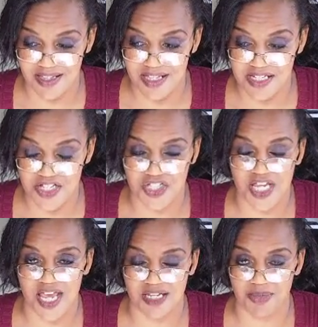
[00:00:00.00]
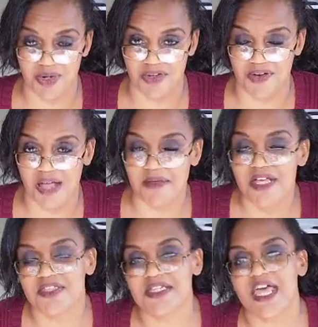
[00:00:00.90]
initiated program
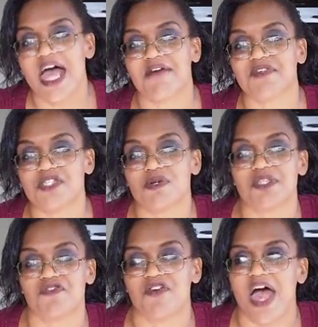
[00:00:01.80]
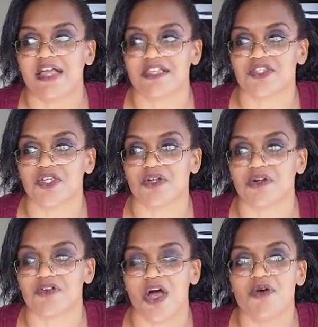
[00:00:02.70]
than to have to deal with the fact that
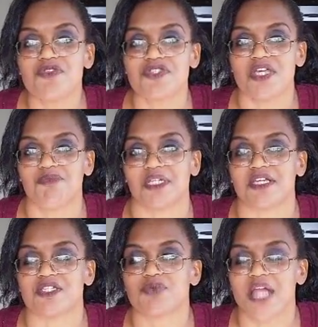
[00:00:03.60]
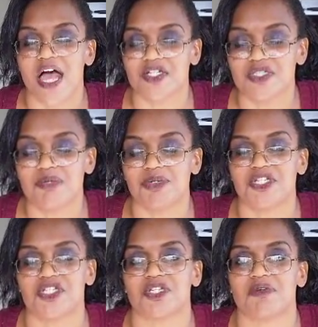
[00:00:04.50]
your own siblings would actually put
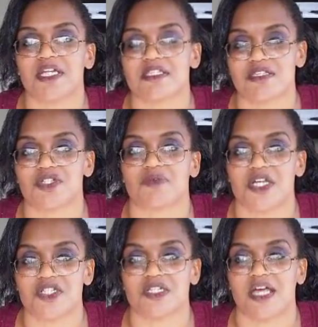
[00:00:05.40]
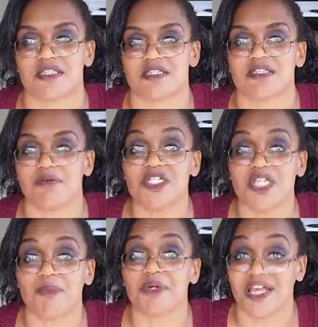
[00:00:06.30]
you in a situation like this. They would
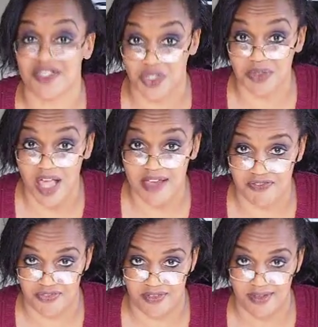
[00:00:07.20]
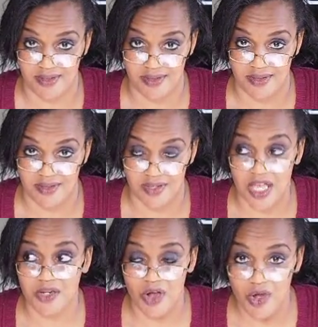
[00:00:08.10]
jeopardize your life.
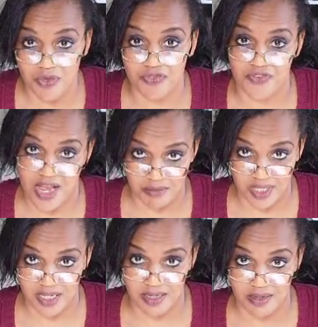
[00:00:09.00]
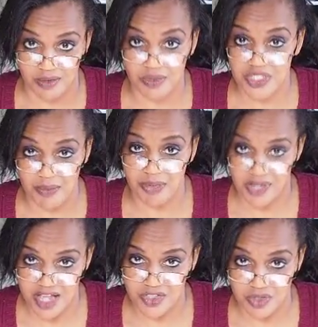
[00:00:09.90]
Okay, your own family would
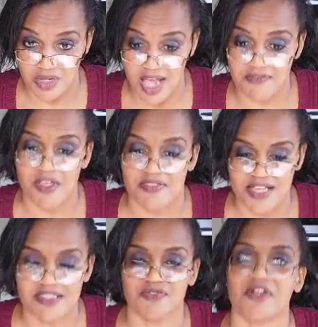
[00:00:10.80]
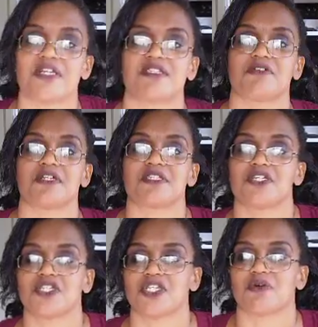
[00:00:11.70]
jeopardize your life. That's a very serious
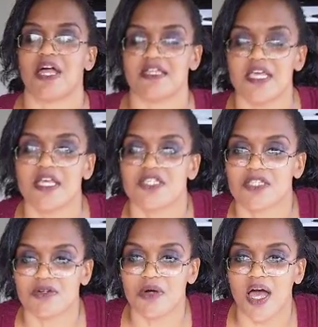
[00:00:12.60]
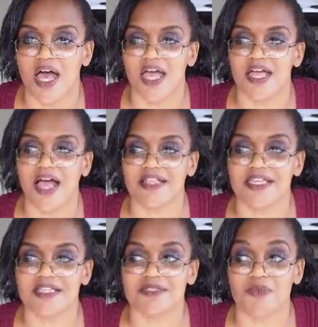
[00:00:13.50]
issue. And so I
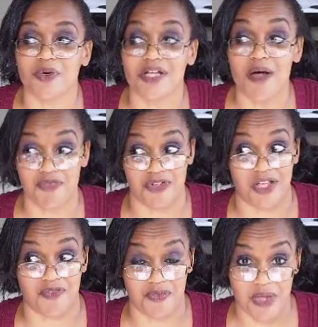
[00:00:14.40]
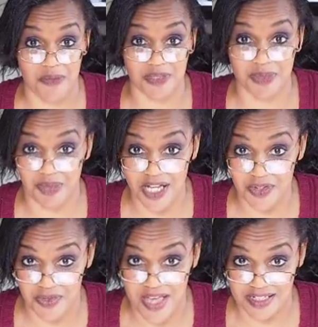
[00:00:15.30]
think it's more comforting for people to be
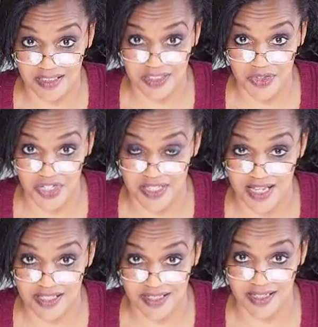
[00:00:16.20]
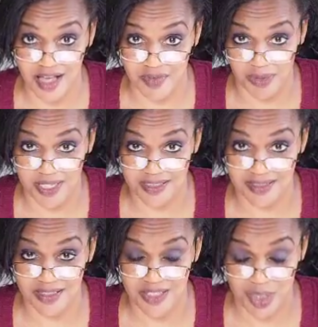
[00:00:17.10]
under that delusion that it's a government
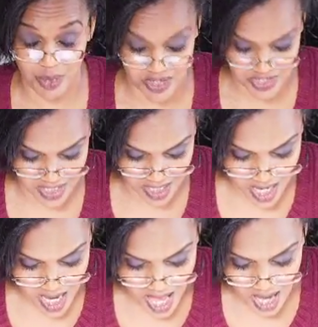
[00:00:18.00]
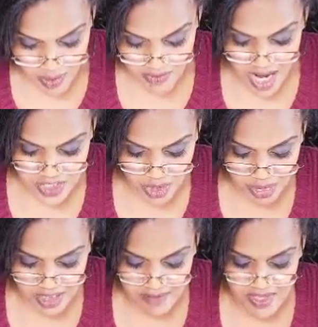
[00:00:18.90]
conspiracy. However, I do
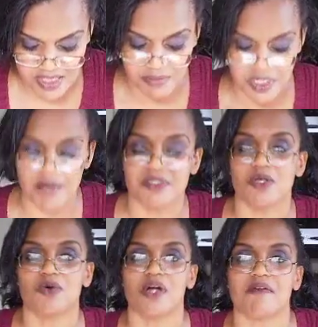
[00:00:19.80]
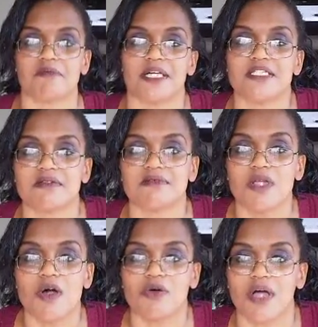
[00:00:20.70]
believe that sometimes local
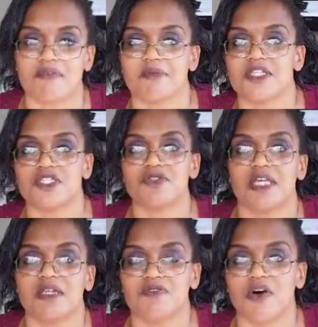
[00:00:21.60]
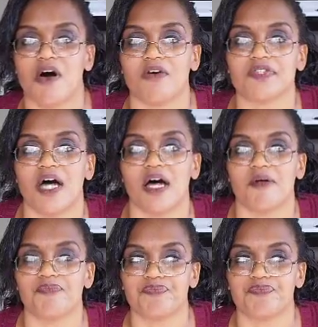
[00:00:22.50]
governments do get involved out